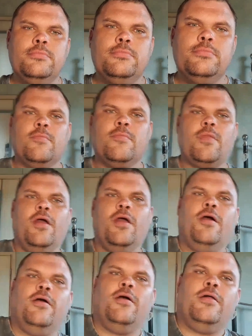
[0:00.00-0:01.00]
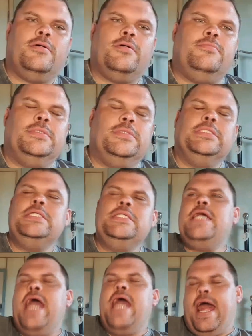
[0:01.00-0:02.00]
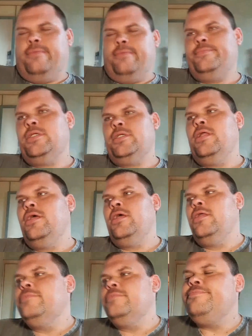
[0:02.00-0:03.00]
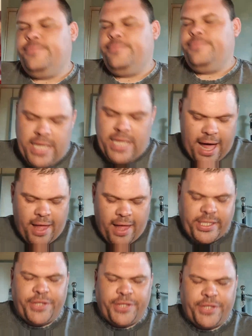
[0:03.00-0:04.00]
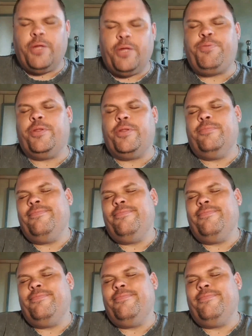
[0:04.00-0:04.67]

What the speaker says: outsiders than you had before. More than the. Yeah. Would I be wrong in?